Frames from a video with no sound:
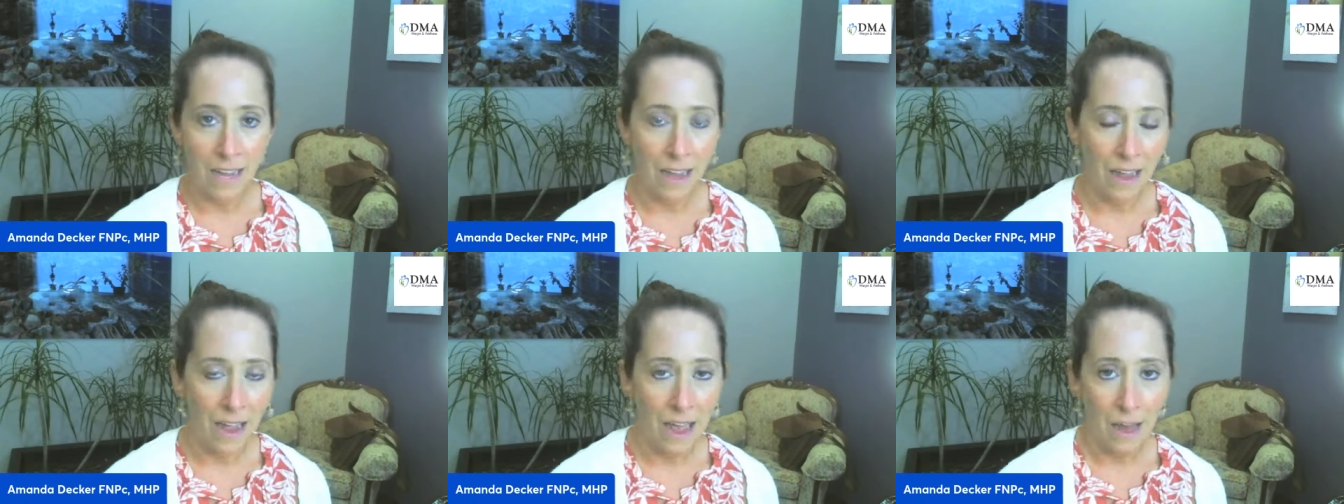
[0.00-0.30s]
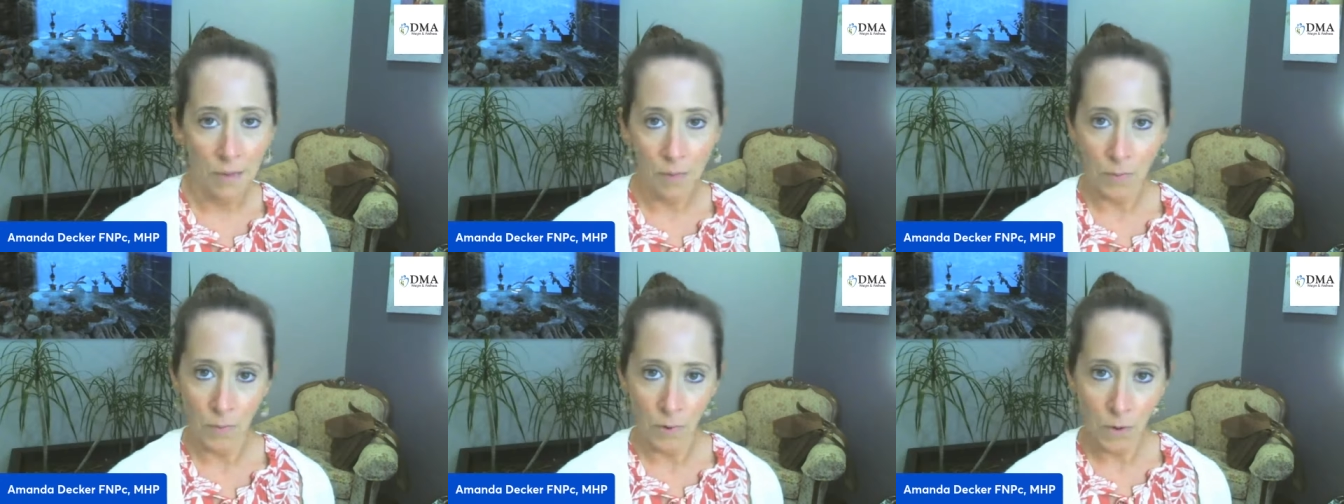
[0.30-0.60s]

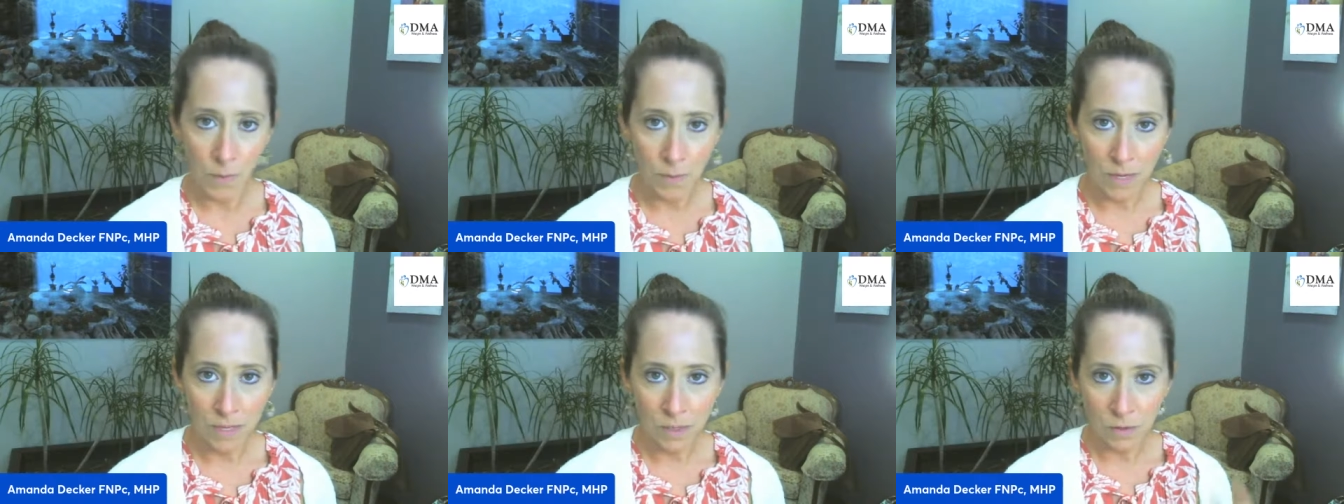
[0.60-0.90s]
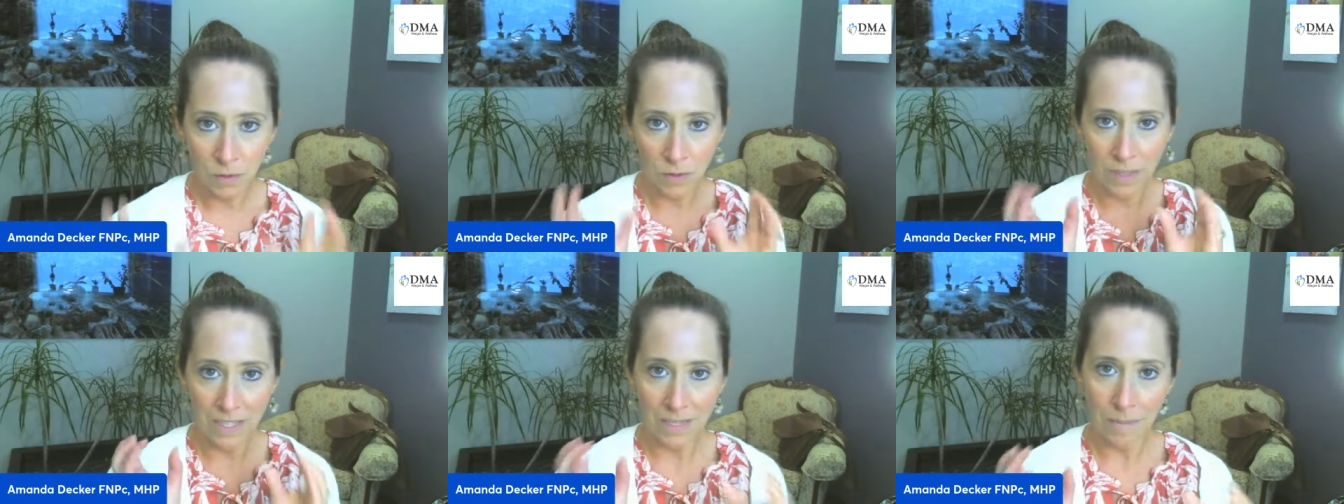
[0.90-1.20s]
atheromas
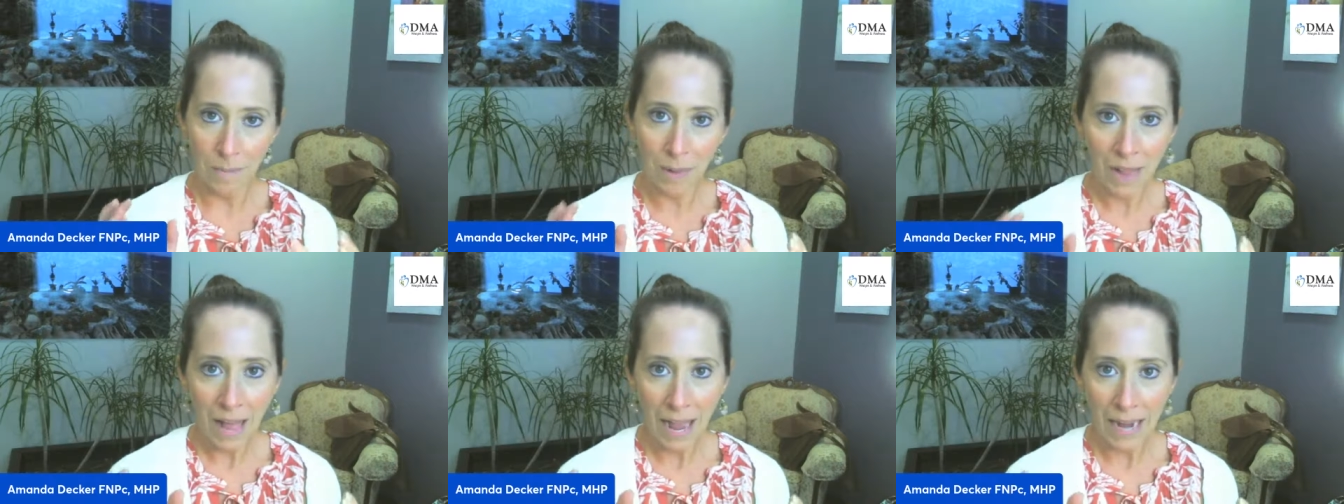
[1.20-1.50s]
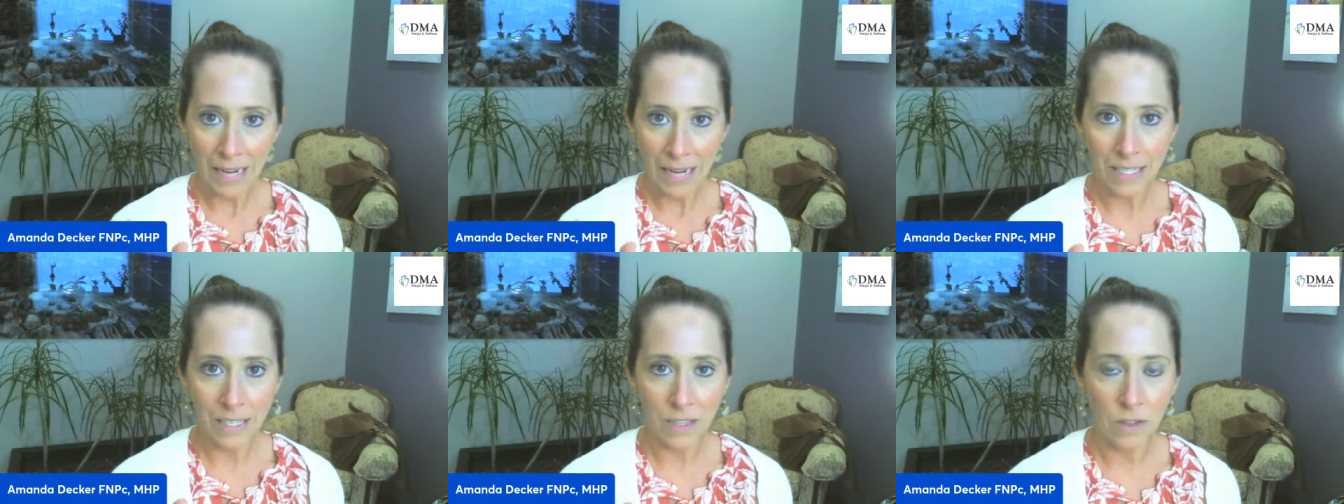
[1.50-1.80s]
or these
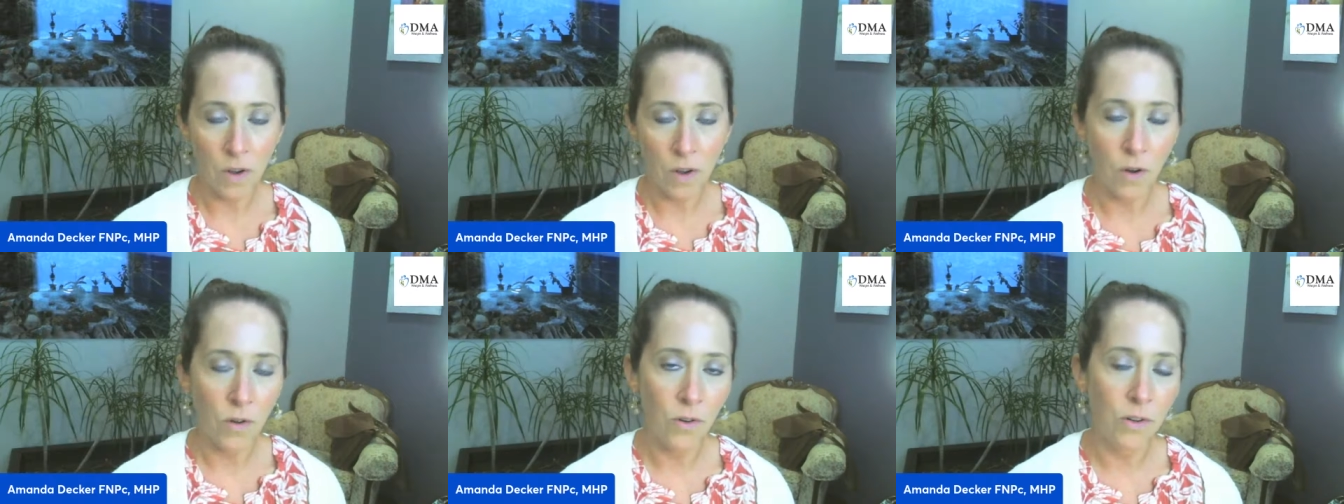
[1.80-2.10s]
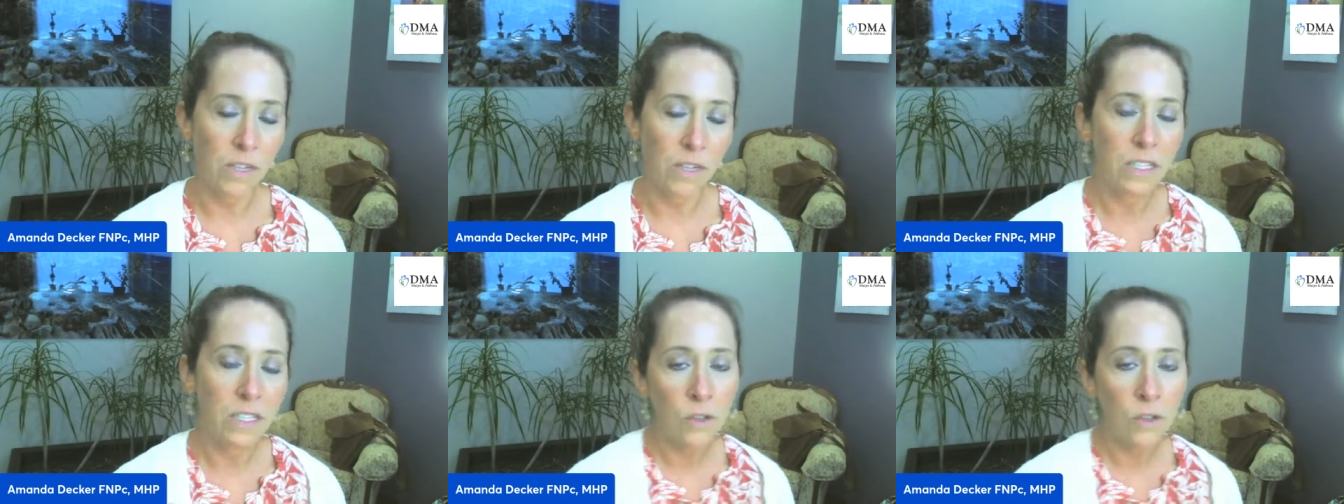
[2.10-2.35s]
plaques in the arteries.